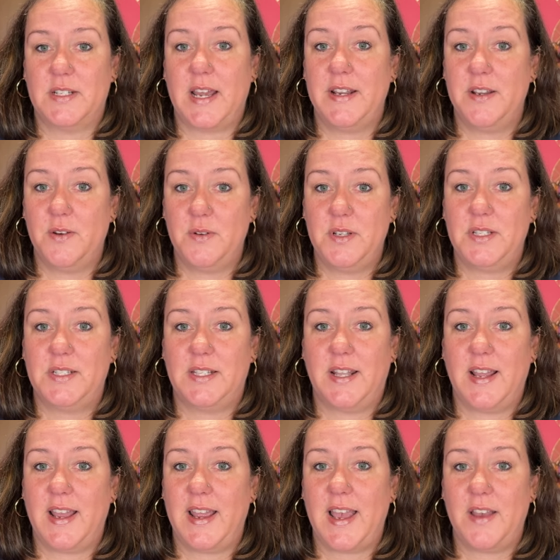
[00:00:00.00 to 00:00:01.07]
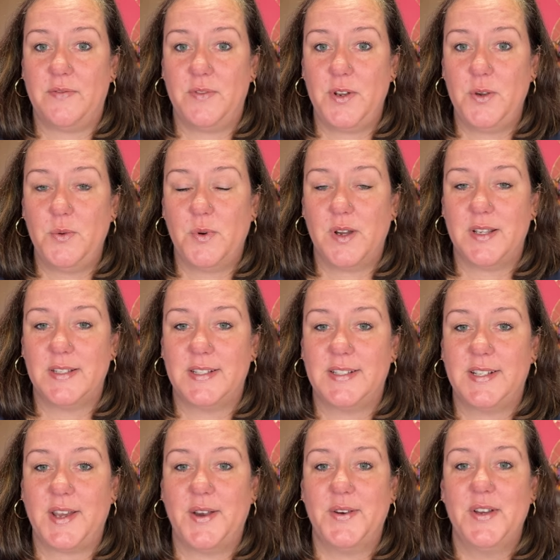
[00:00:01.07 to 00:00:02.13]
I noticed that I have new ones,
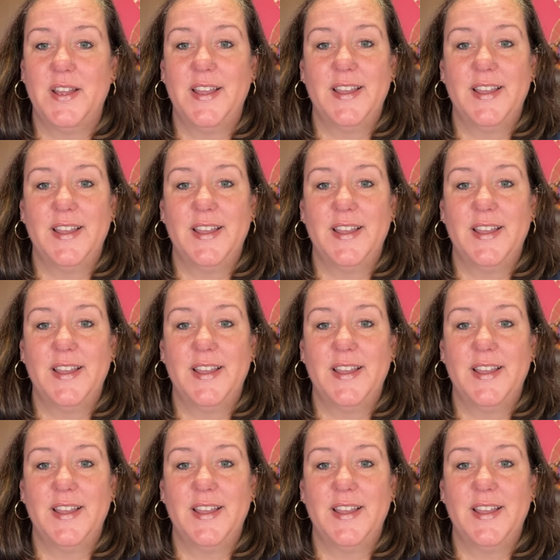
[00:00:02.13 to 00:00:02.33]
so